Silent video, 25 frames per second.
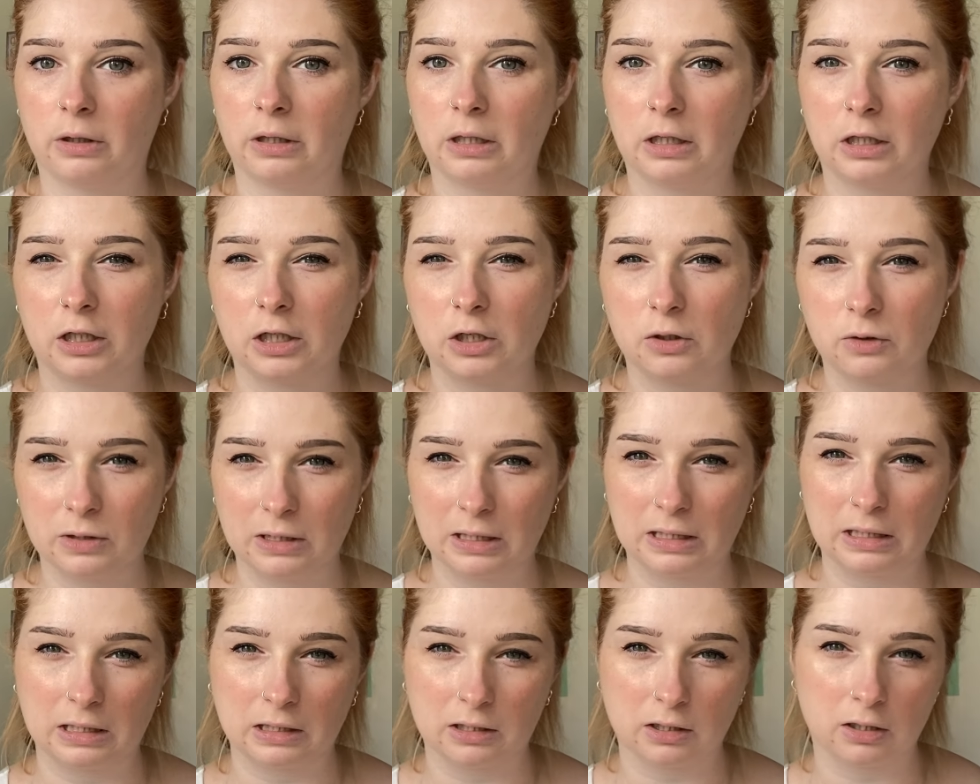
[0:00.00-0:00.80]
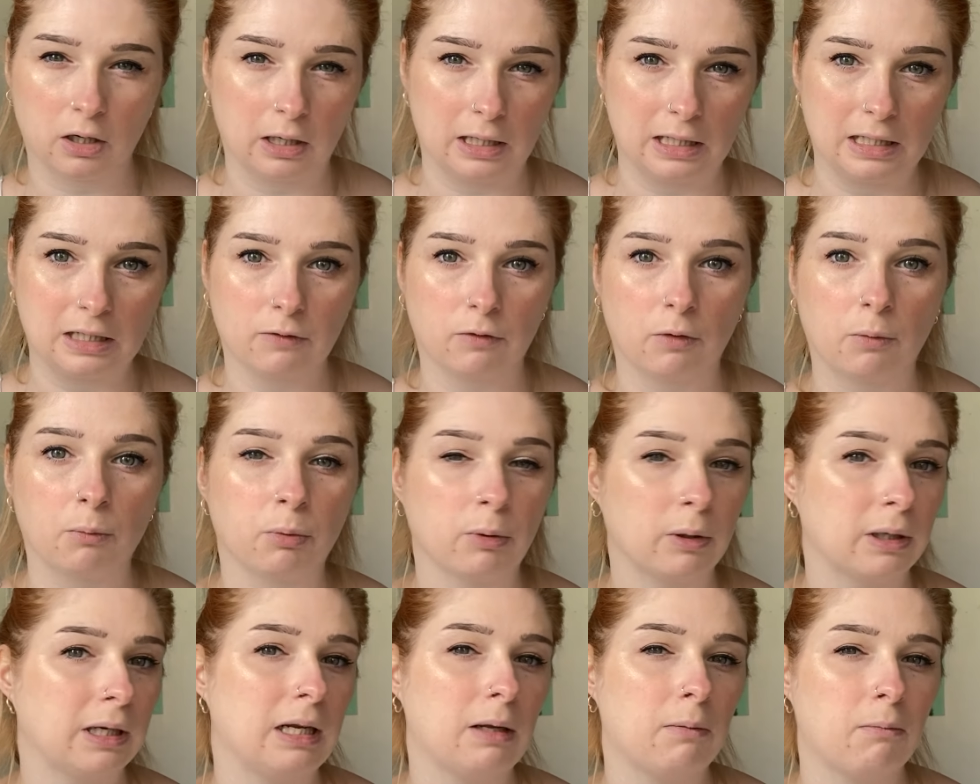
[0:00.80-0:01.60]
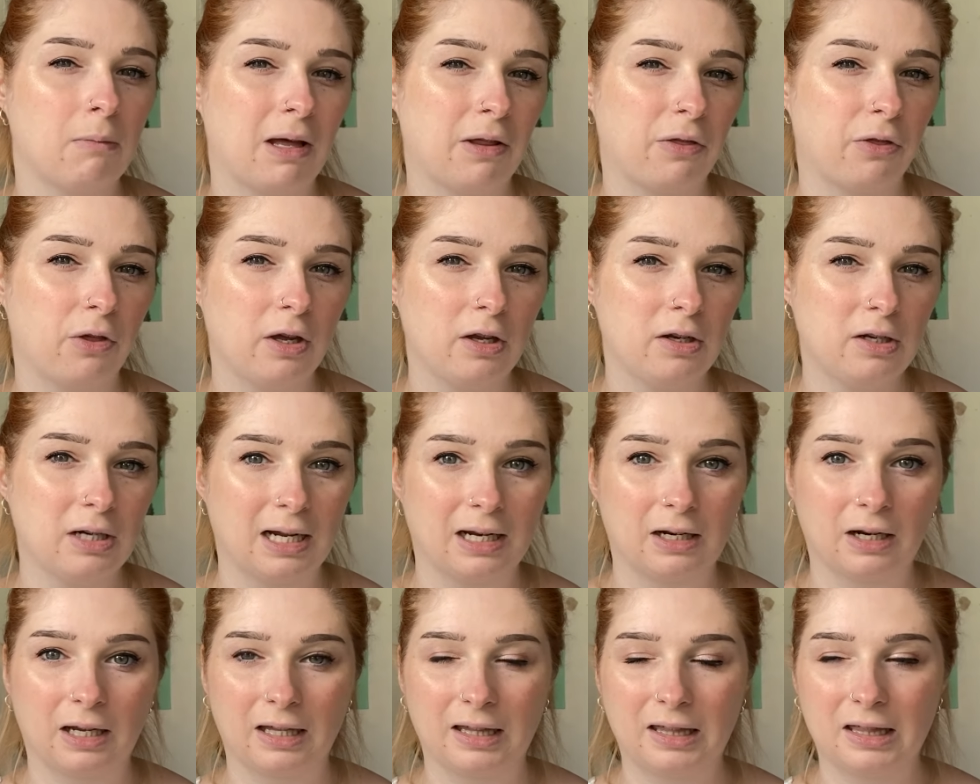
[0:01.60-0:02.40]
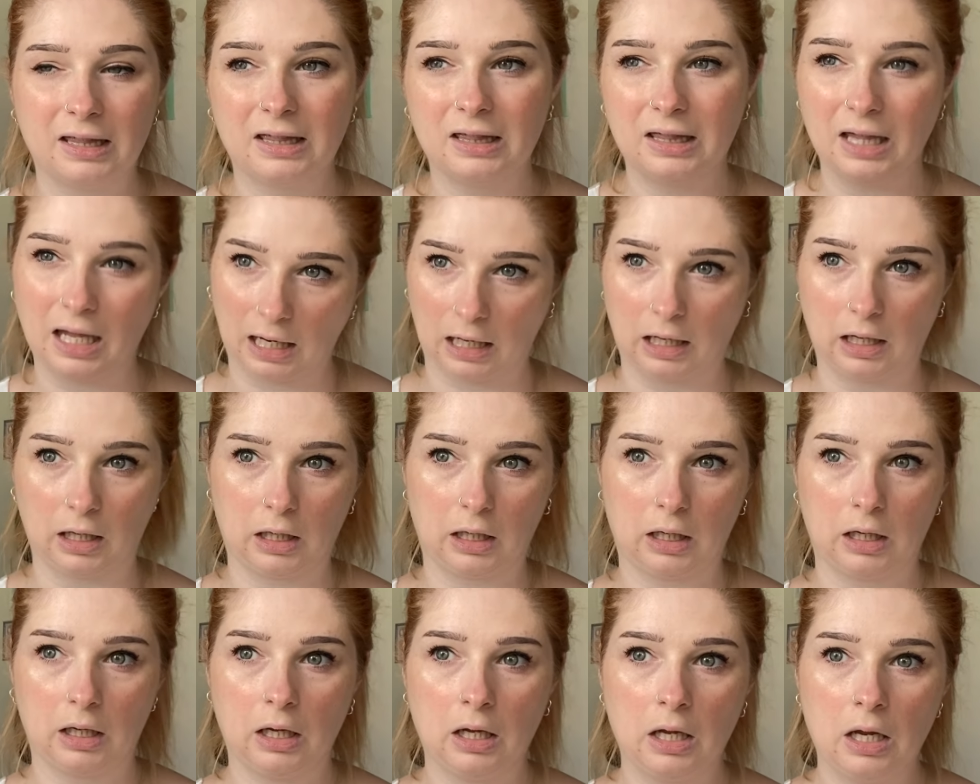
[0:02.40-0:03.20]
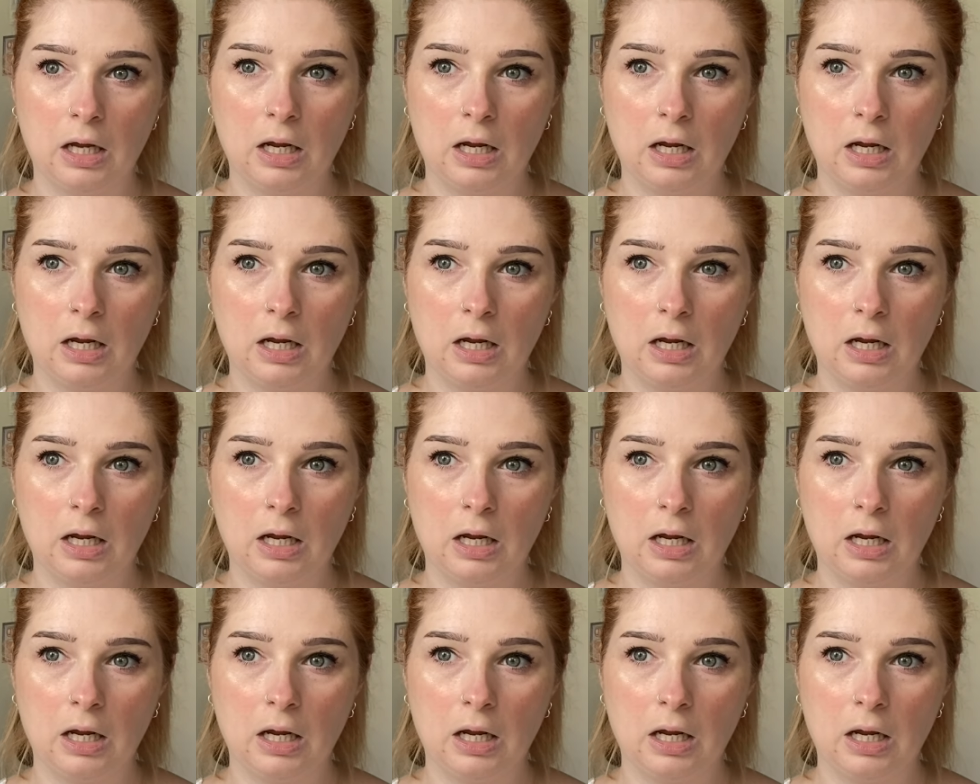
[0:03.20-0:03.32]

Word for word: that uses a slightly different printing method, and I think